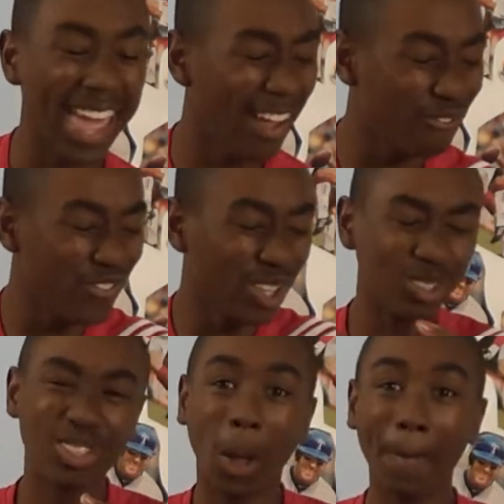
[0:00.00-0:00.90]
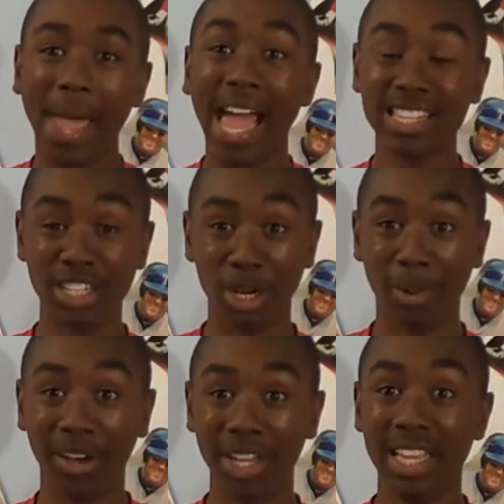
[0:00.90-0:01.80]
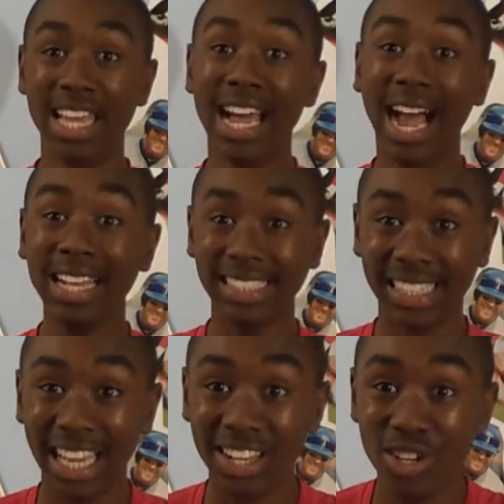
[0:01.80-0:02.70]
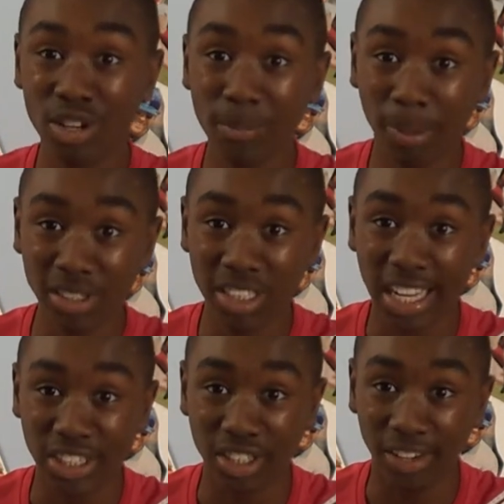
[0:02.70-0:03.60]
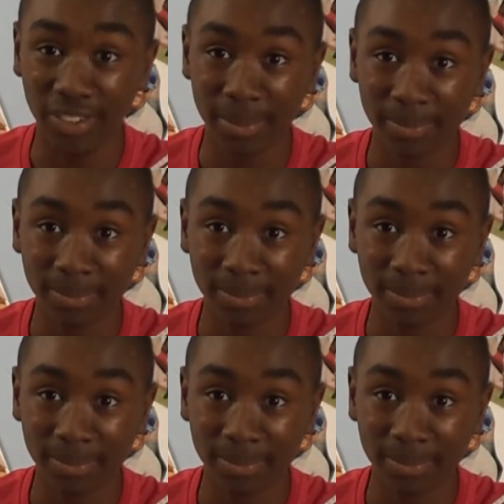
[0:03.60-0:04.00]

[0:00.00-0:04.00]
And I feel so passionate about it, I decided to do an impersonation of it.